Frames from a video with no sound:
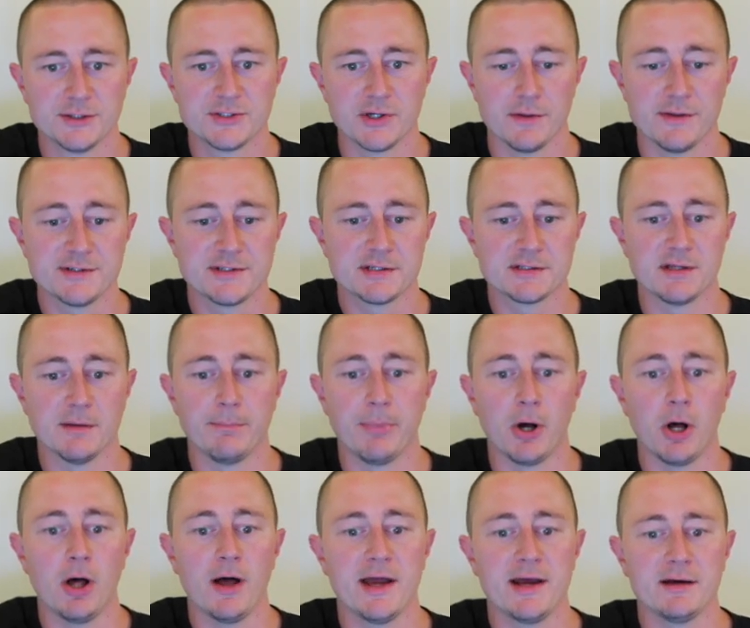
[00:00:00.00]
So this is the
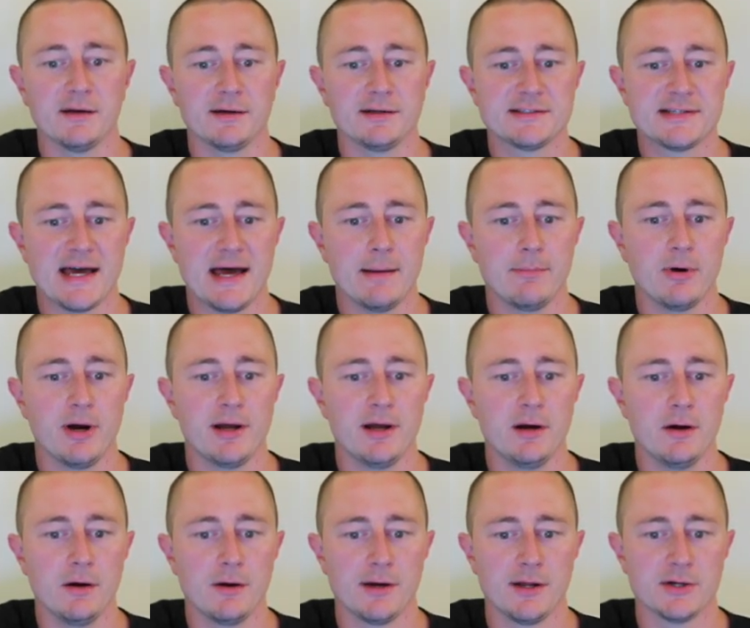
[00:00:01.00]
ball handling tab right
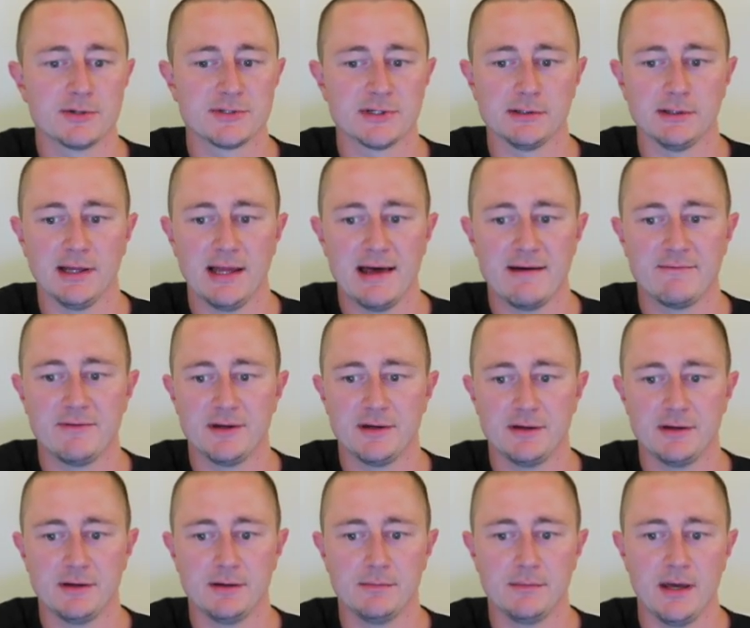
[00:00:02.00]
here, and here's
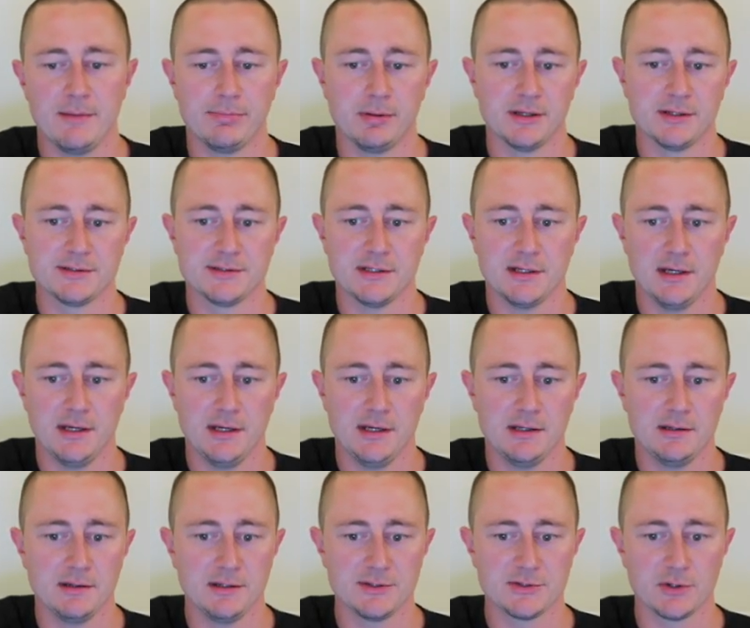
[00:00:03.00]
11 plus
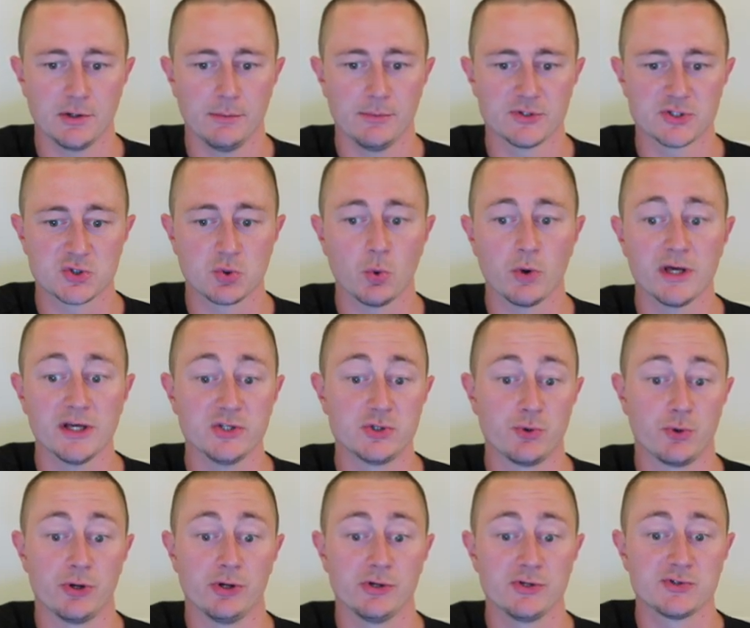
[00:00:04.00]
8. These are almost 20
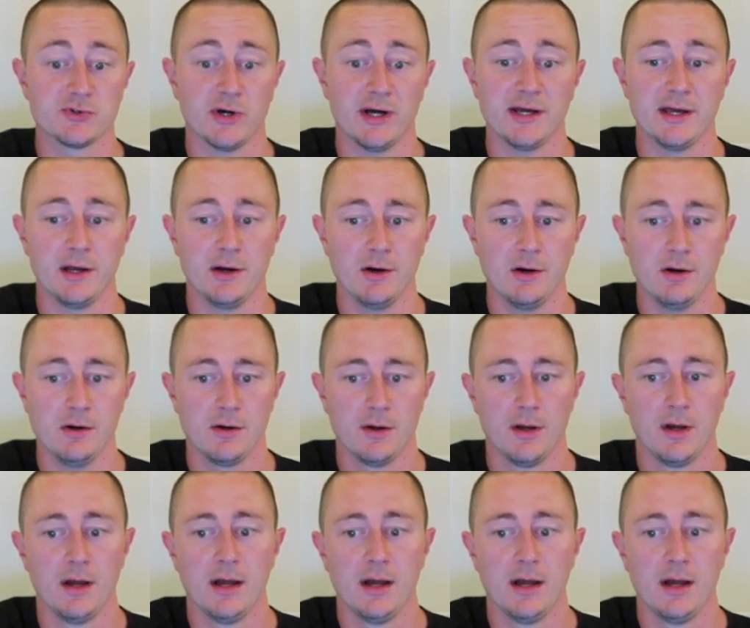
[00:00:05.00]
drills right here.